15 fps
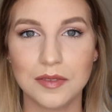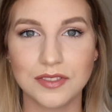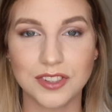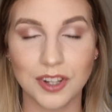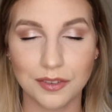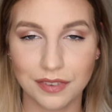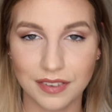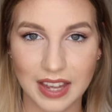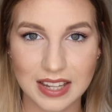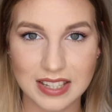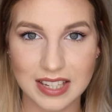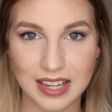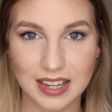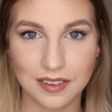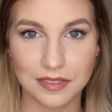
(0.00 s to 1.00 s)
Don't
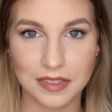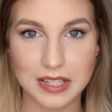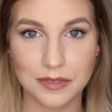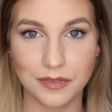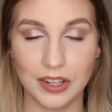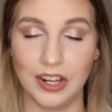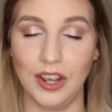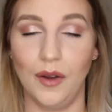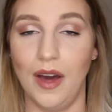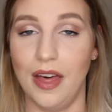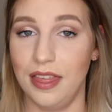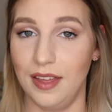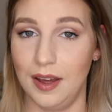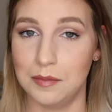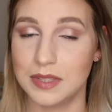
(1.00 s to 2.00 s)
forget to give this video a
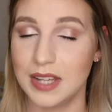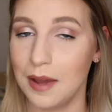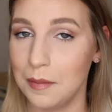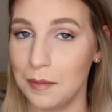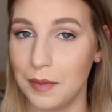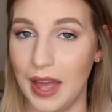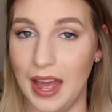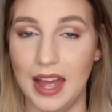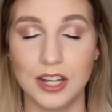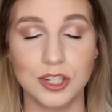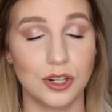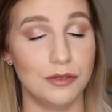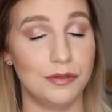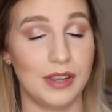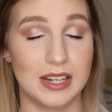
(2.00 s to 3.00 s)
thumbs up and
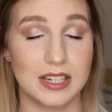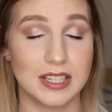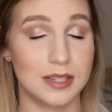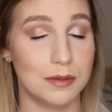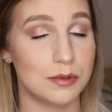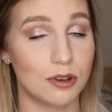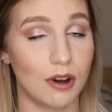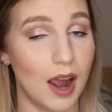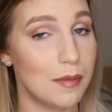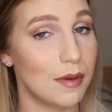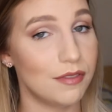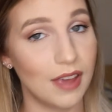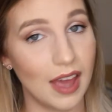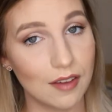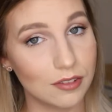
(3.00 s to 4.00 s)
don't forget to subscribe
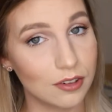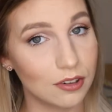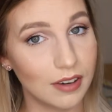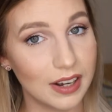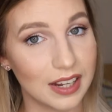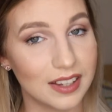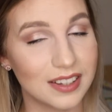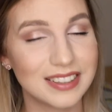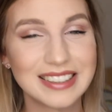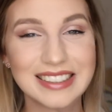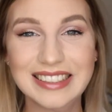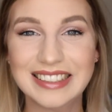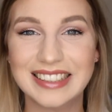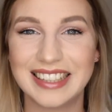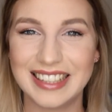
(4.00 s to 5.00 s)
if you haven't already.
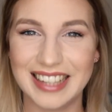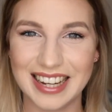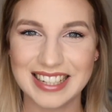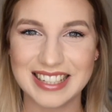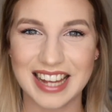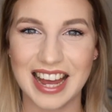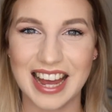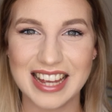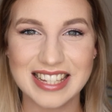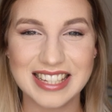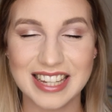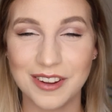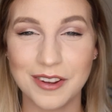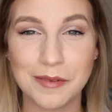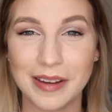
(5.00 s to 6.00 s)
Thanks guys,
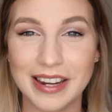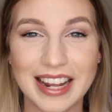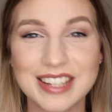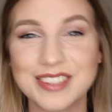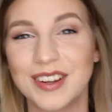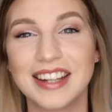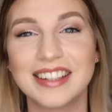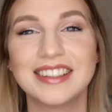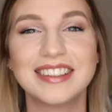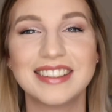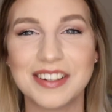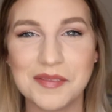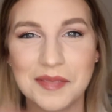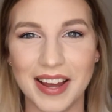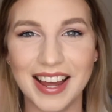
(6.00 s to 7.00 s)
see you in my next one.
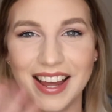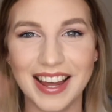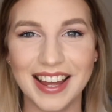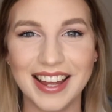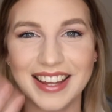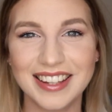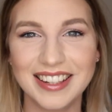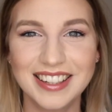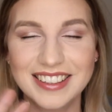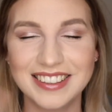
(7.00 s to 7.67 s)
Bye.